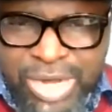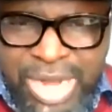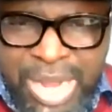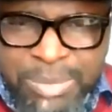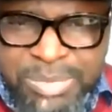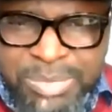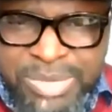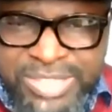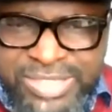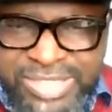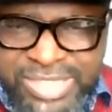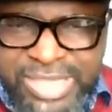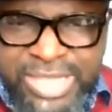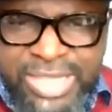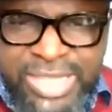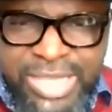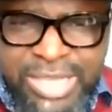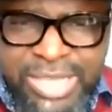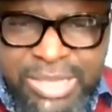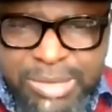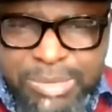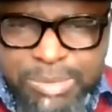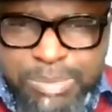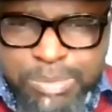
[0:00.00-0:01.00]
Olabisi
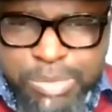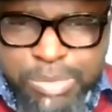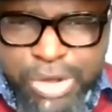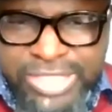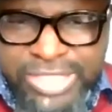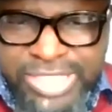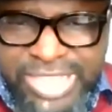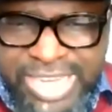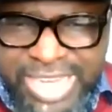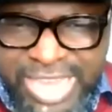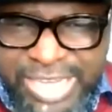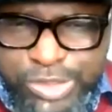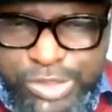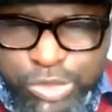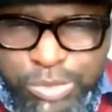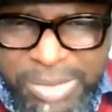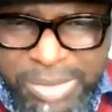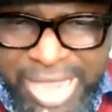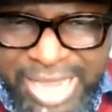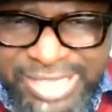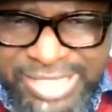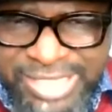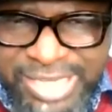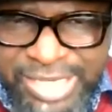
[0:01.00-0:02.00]
brought a case to
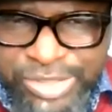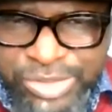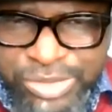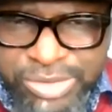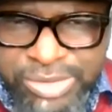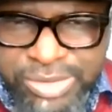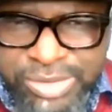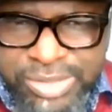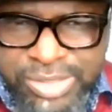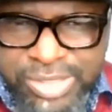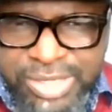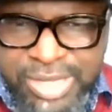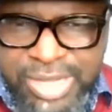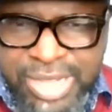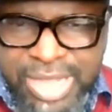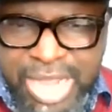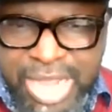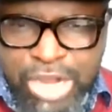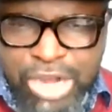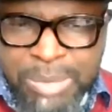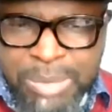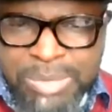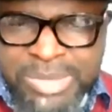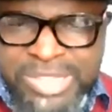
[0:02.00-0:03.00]
my attention.
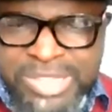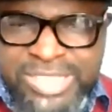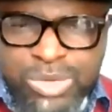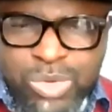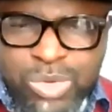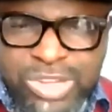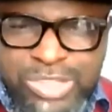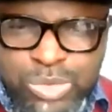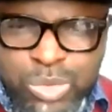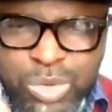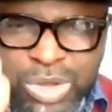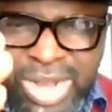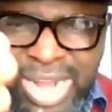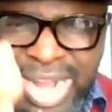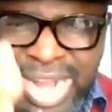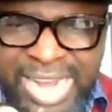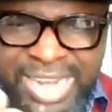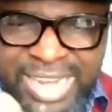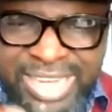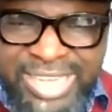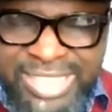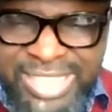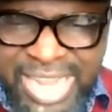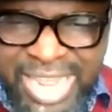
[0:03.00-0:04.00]
Olabisi was one
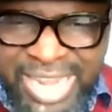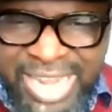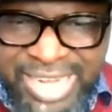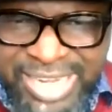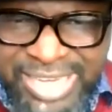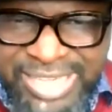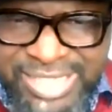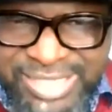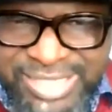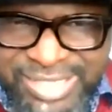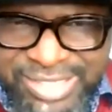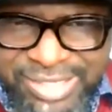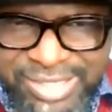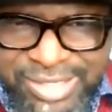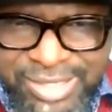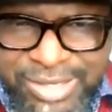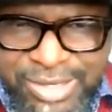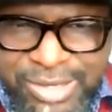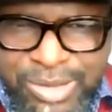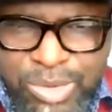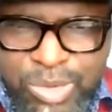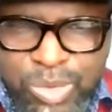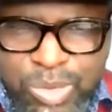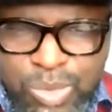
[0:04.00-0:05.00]
handling that case
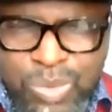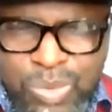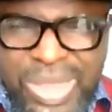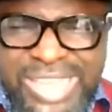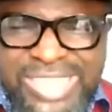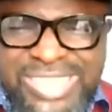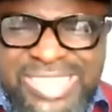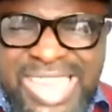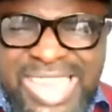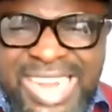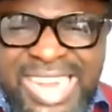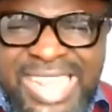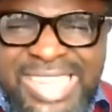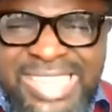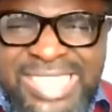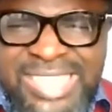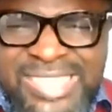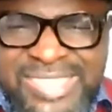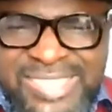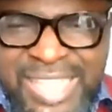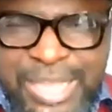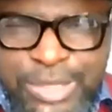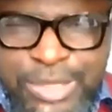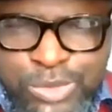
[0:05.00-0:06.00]
were
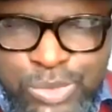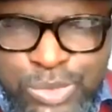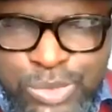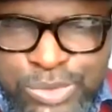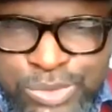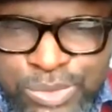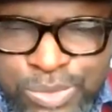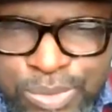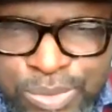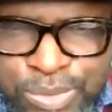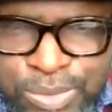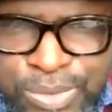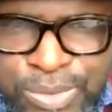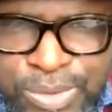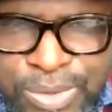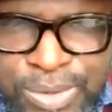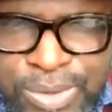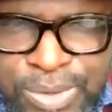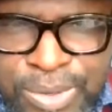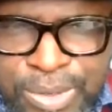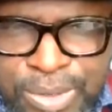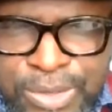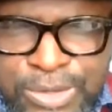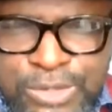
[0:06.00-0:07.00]
challenging status quo.
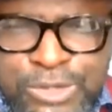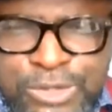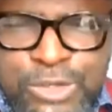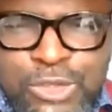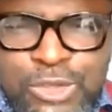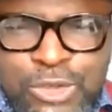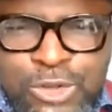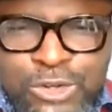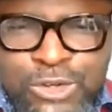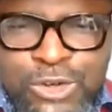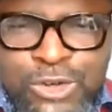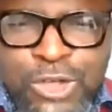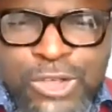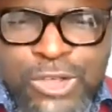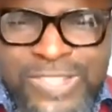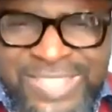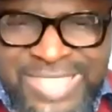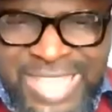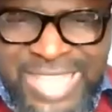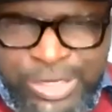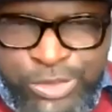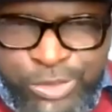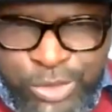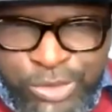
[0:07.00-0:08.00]
Do you know
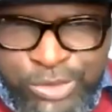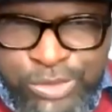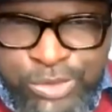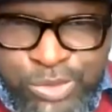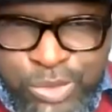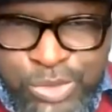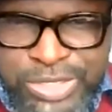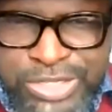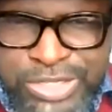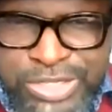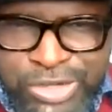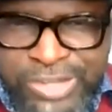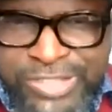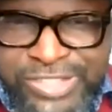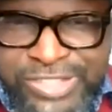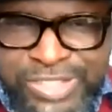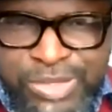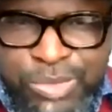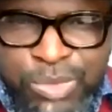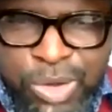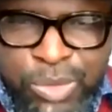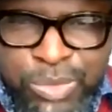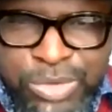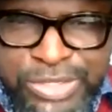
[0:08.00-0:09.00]
status quo did not
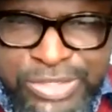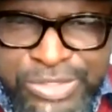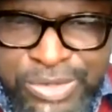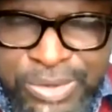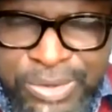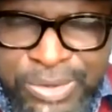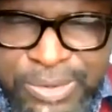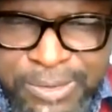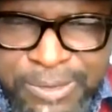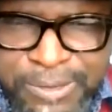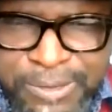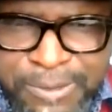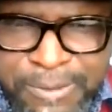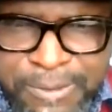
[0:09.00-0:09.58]
see what we saw?